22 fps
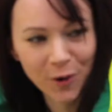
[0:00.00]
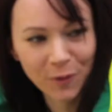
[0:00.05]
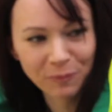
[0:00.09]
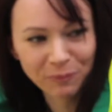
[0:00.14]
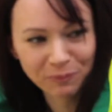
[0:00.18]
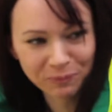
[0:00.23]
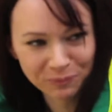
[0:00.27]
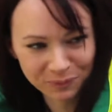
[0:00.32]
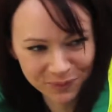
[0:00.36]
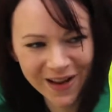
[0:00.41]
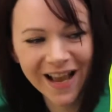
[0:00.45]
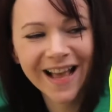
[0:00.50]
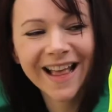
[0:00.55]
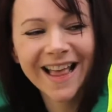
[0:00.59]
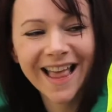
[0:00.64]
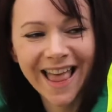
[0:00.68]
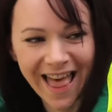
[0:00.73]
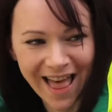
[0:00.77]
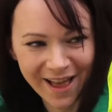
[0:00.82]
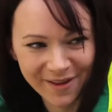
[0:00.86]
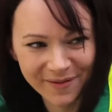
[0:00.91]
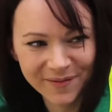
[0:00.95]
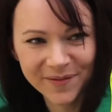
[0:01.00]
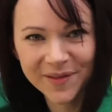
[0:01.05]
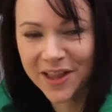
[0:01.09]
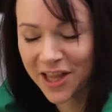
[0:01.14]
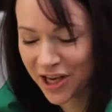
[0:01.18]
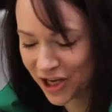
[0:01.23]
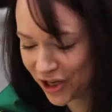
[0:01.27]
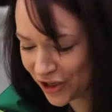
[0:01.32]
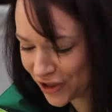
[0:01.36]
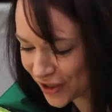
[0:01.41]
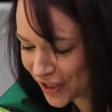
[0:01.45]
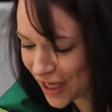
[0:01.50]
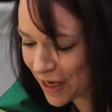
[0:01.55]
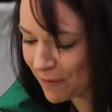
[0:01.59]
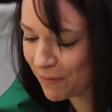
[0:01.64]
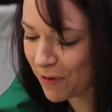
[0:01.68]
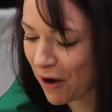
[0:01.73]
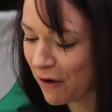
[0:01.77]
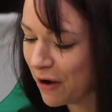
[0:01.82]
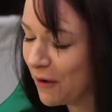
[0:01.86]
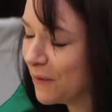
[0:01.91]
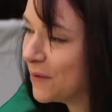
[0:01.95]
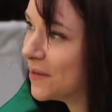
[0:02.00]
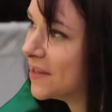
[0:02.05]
people are just so friendly. They're just